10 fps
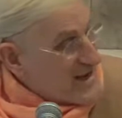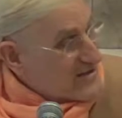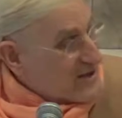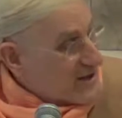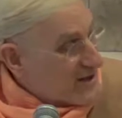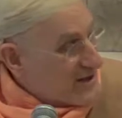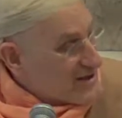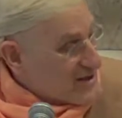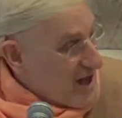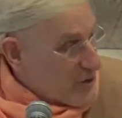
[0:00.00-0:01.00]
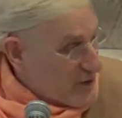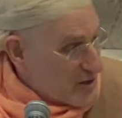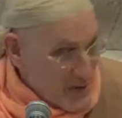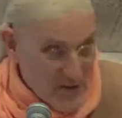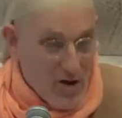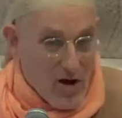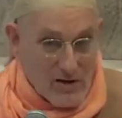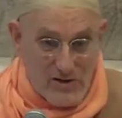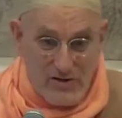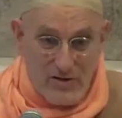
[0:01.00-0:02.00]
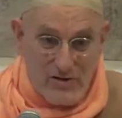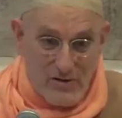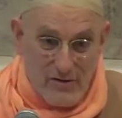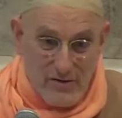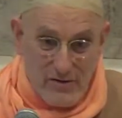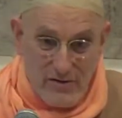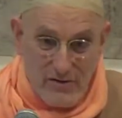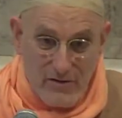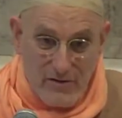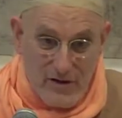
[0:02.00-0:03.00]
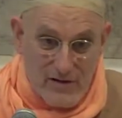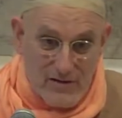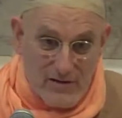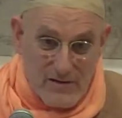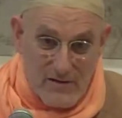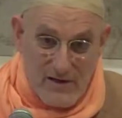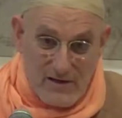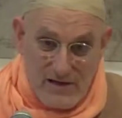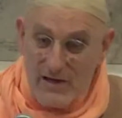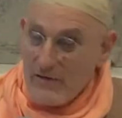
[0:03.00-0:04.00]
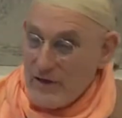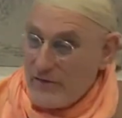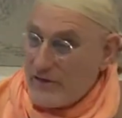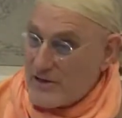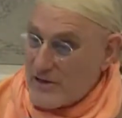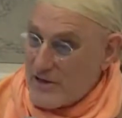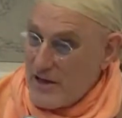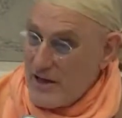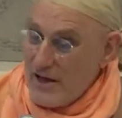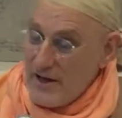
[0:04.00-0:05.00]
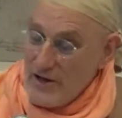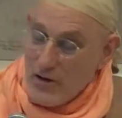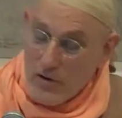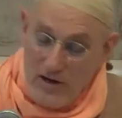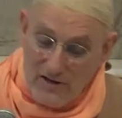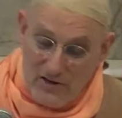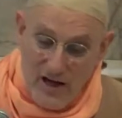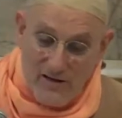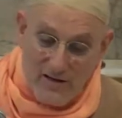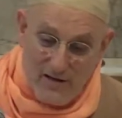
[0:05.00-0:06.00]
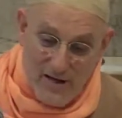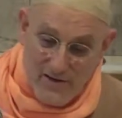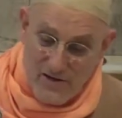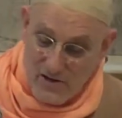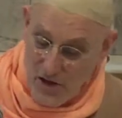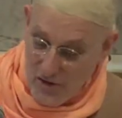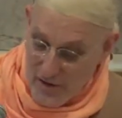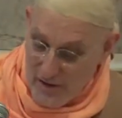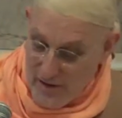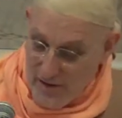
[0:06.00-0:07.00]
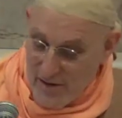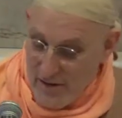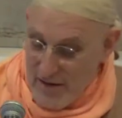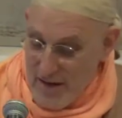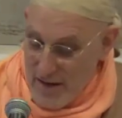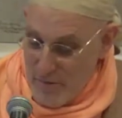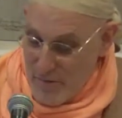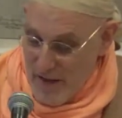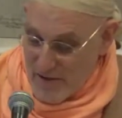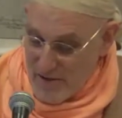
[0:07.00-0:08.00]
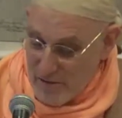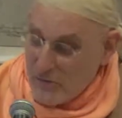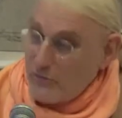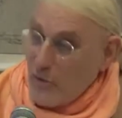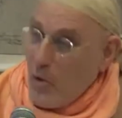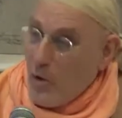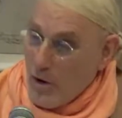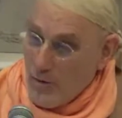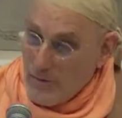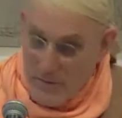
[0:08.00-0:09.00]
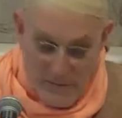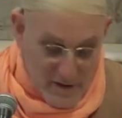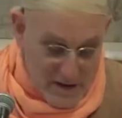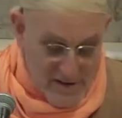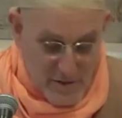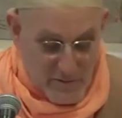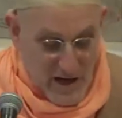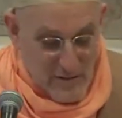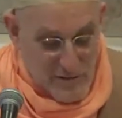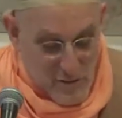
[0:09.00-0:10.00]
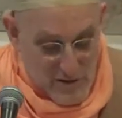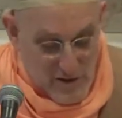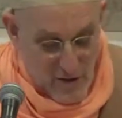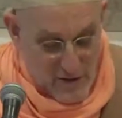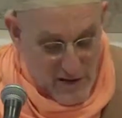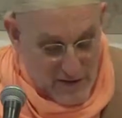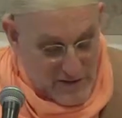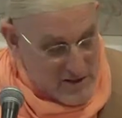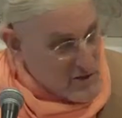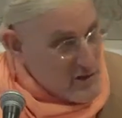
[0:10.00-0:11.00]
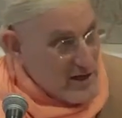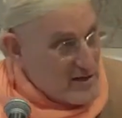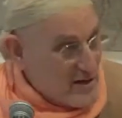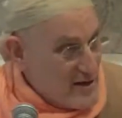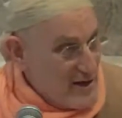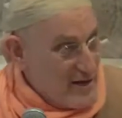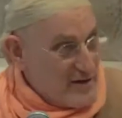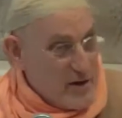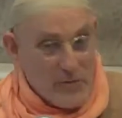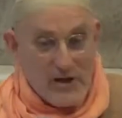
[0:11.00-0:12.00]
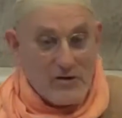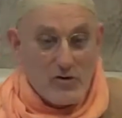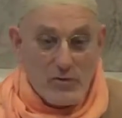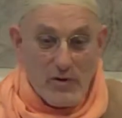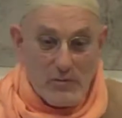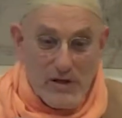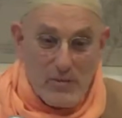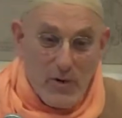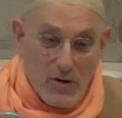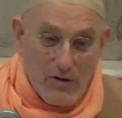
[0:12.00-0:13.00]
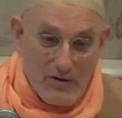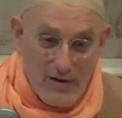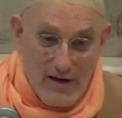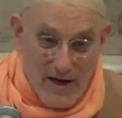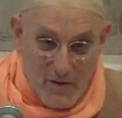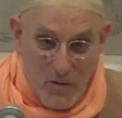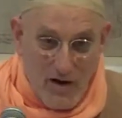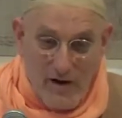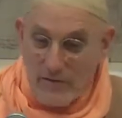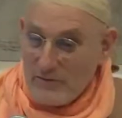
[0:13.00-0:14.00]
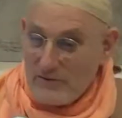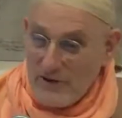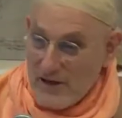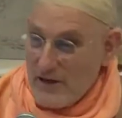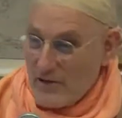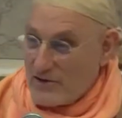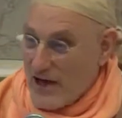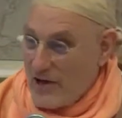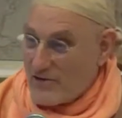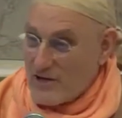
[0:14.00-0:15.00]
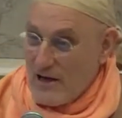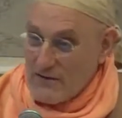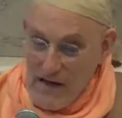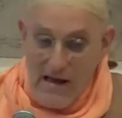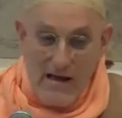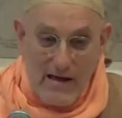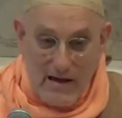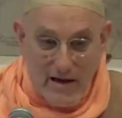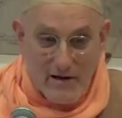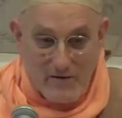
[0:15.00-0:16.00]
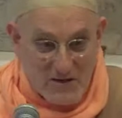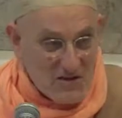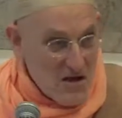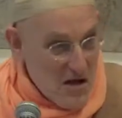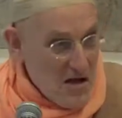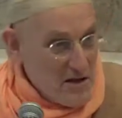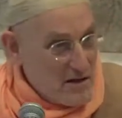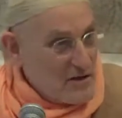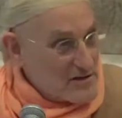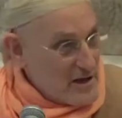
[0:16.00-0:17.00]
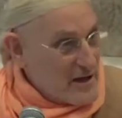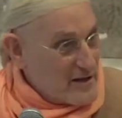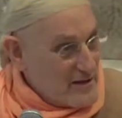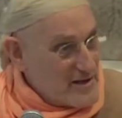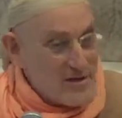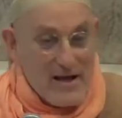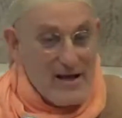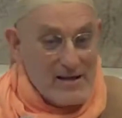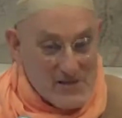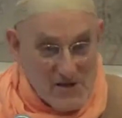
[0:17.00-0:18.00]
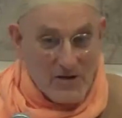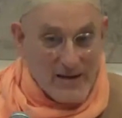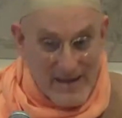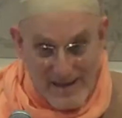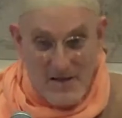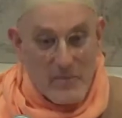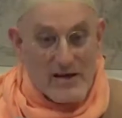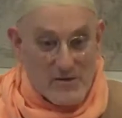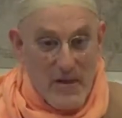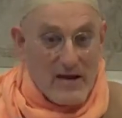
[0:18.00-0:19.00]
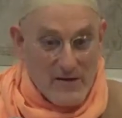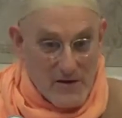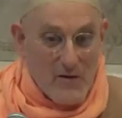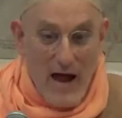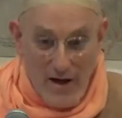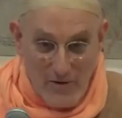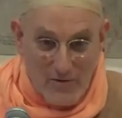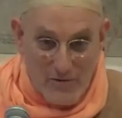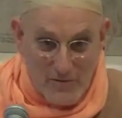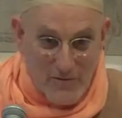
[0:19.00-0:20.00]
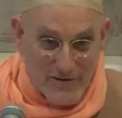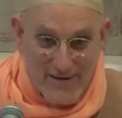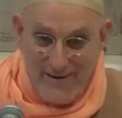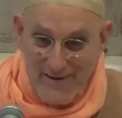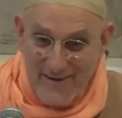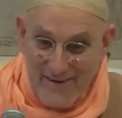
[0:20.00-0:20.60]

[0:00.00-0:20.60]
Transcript: one chanting is not going to be lost. Right? So even if it's, you know, not chanted necessarily in the best of form. Like sometimes one's going down the street, there'll be a group of people, and one of them, you know, shouts out, yeah, Hare Krishna, you know, something like this. Still, he's the best man in the crowd.